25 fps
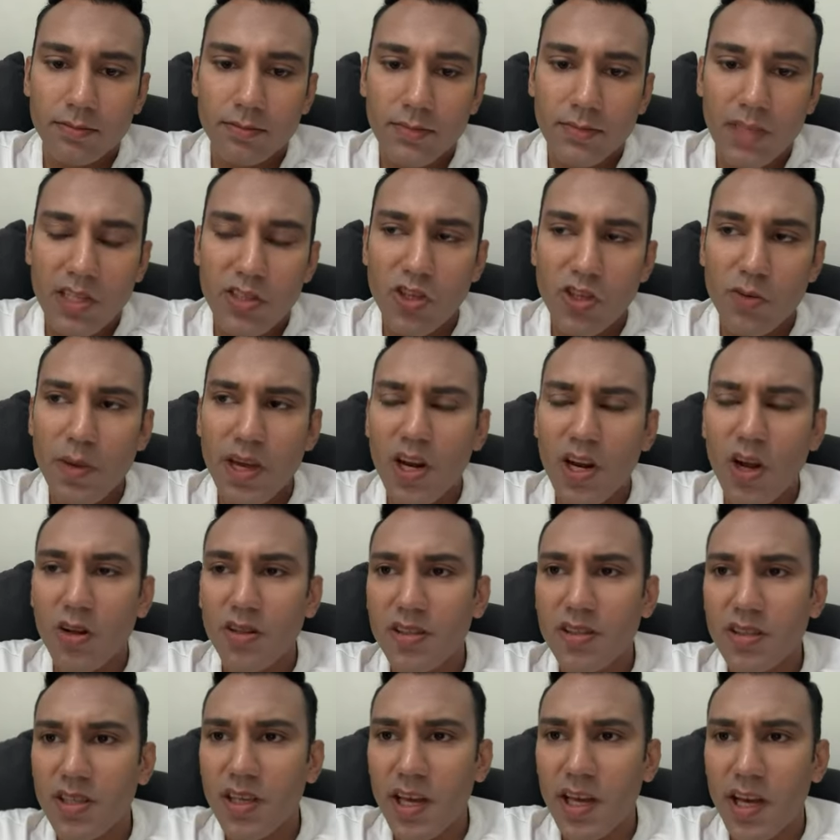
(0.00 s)
And you may not
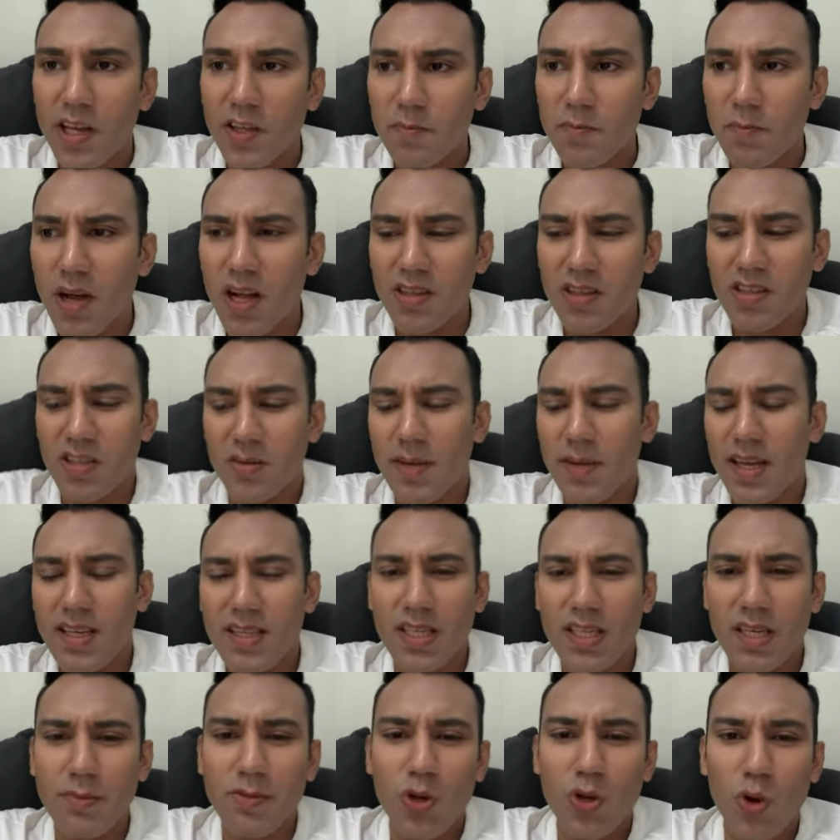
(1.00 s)
see it as much. It may
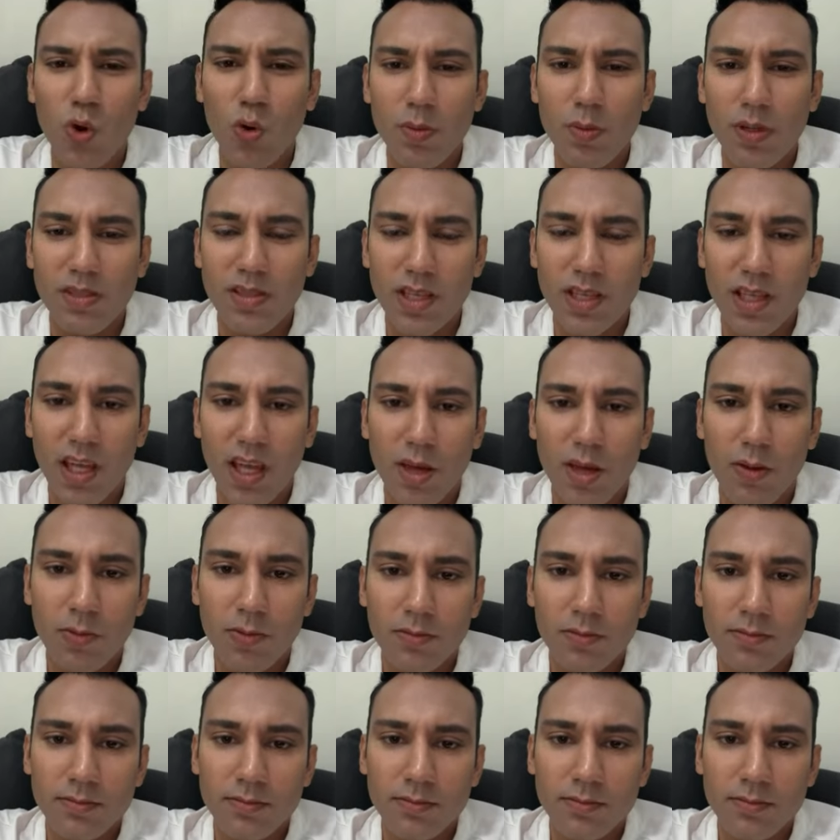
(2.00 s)
seem normal to you.